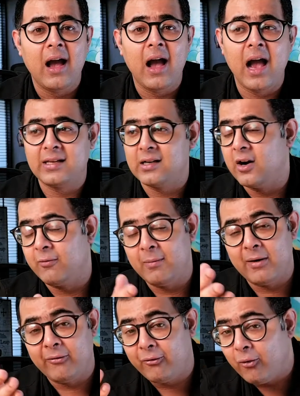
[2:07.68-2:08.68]
I started off
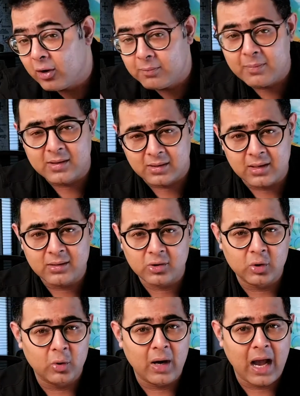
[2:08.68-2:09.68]
my fourth business.
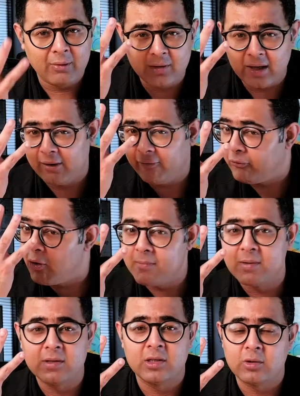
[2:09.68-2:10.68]
So I was running four
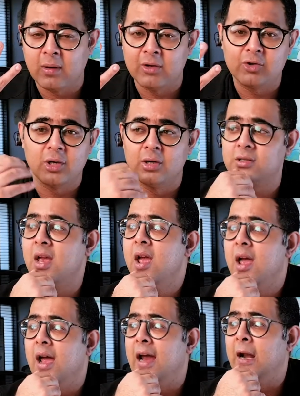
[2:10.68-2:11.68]
business ventures
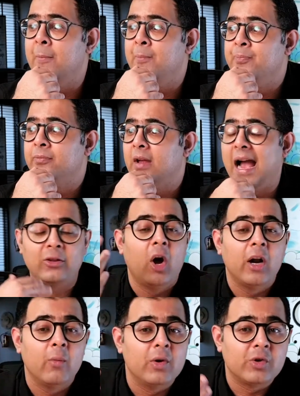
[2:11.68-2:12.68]
and I
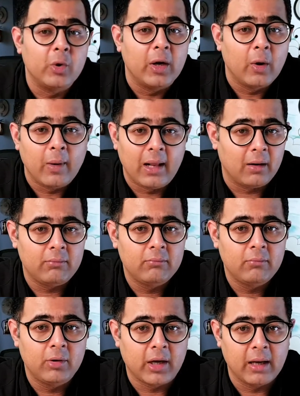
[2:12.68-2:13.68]
thought I was doing well.
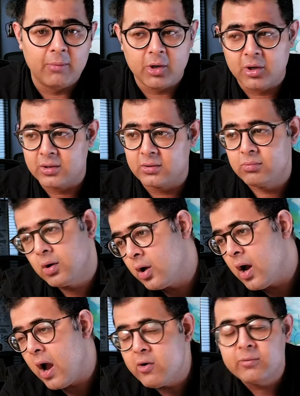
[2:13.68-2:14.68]
Okay, because you know
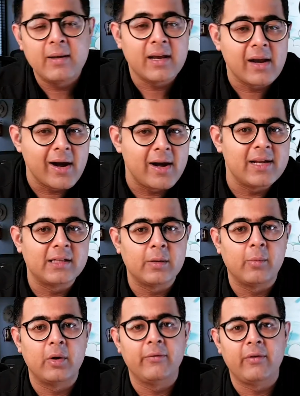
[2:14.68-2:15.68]
I was making a decent
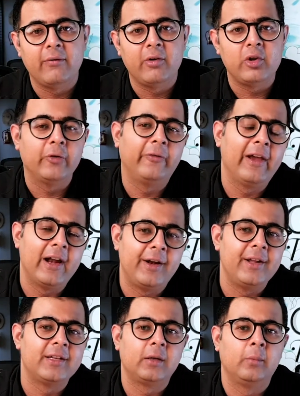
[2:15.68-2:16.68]
amount of revenue, we had a
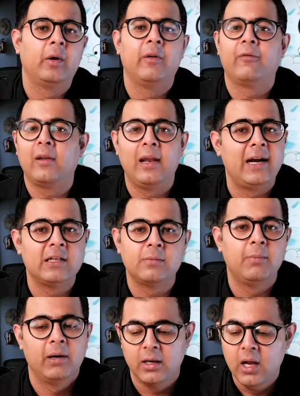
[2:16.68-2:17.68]
decent amount of clients,
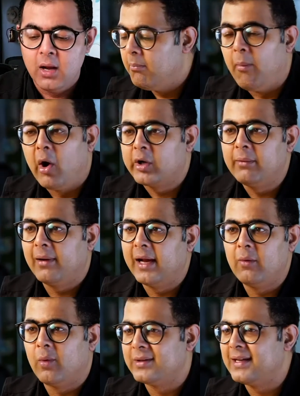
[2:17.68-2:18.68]
but bottom
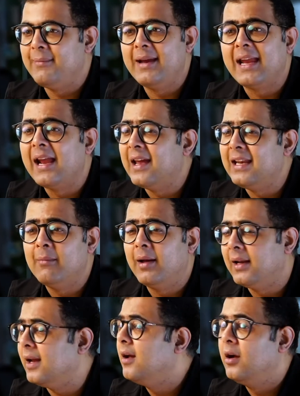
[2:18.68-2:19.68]
line, was I making any
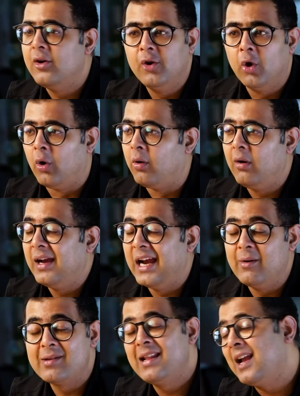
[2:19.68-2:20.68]
money? No.
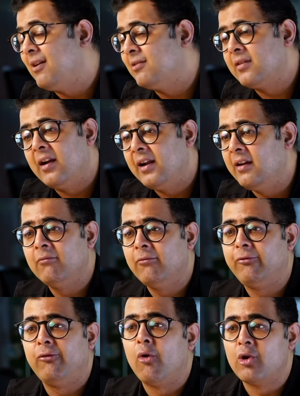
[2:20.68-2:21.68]
It was like I was running
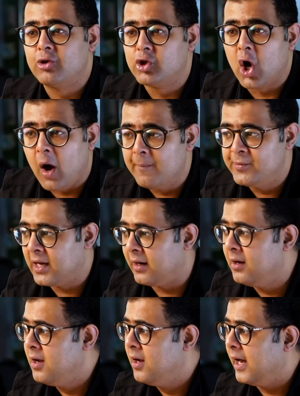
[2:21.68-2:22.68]
four jobs and
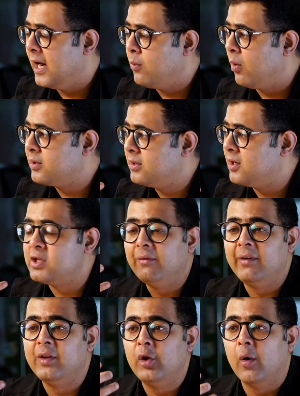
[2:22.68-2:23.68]
it wasn't
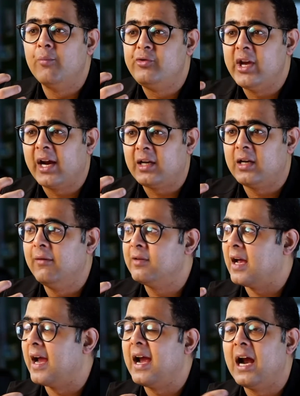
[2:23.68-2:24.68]
achieving the objectives
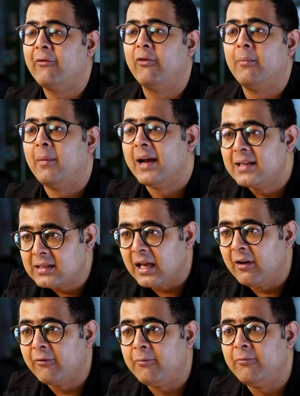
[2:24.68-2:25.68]
I had for
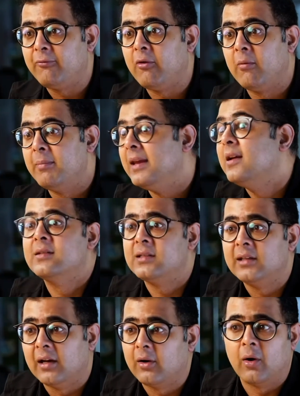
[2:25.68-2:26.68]
myself for being a
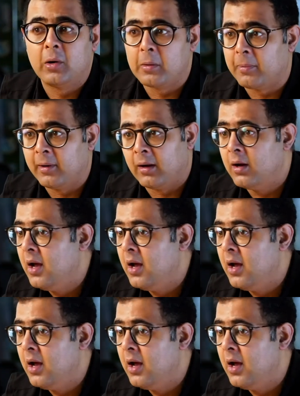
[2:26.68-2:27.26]
serial entrepreneur.